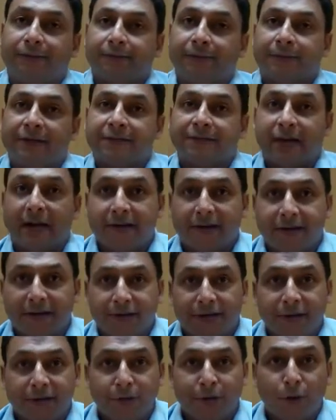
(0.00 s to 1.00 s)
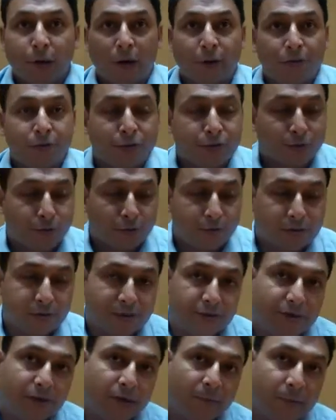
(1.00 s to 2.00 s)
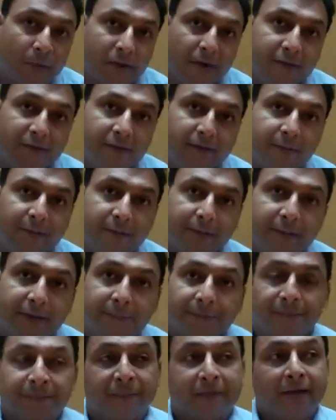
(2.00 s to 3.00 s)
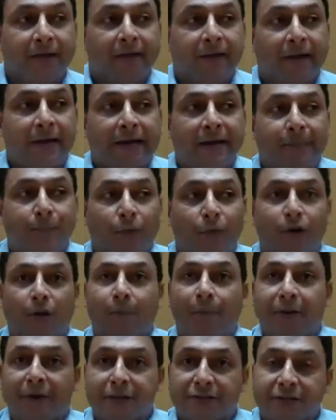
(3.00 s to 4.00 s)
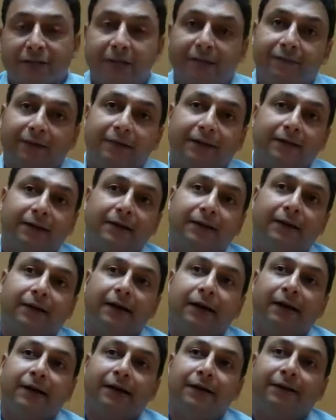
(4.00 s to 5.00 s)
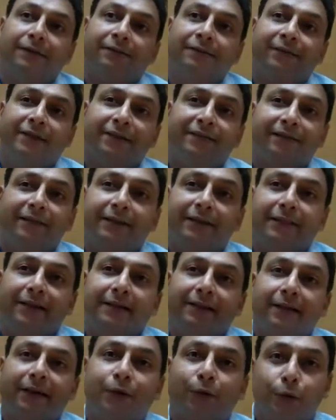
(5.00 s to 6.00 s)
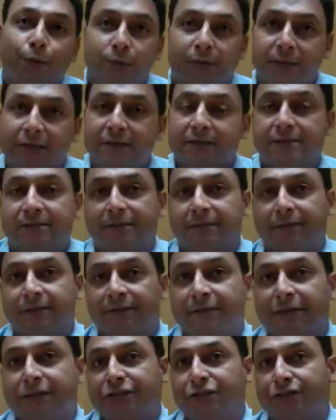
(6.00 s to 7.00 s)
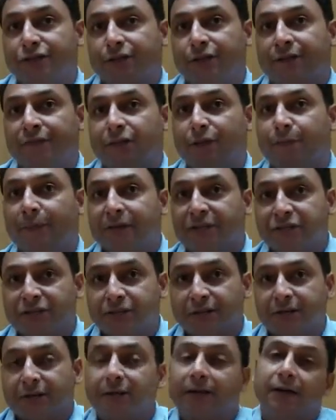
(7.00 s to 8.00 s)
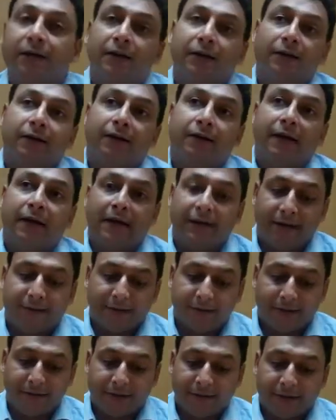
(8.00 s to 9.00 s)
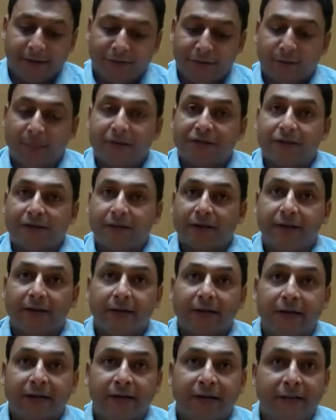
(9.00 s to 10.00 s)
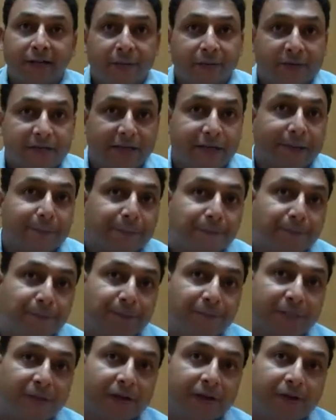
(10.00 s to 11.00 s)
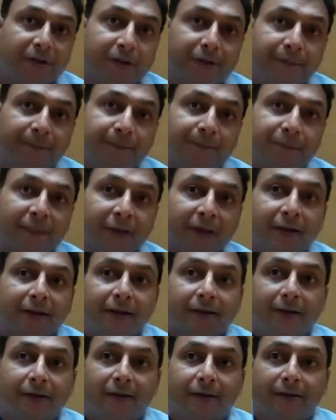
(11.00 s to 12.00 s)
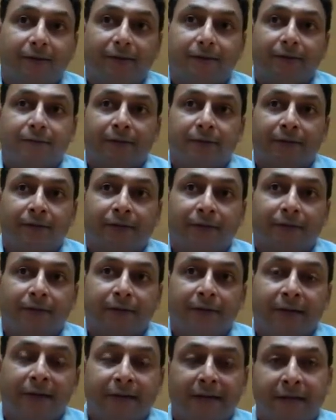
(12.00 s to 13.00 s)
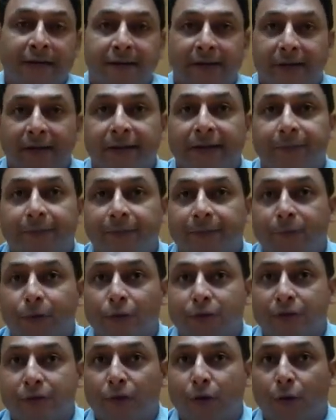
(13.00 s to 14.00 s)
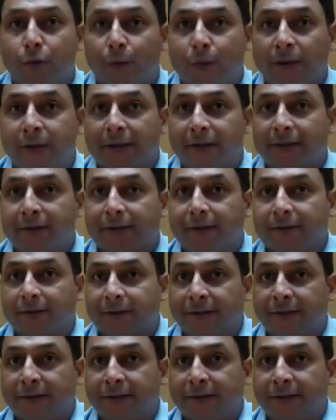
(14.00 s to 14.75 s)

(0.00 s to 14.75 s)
decided to outsource your product development at a more operational level, we feel that there are two things which, if you measure and if you measure continuously, it really goes a long way in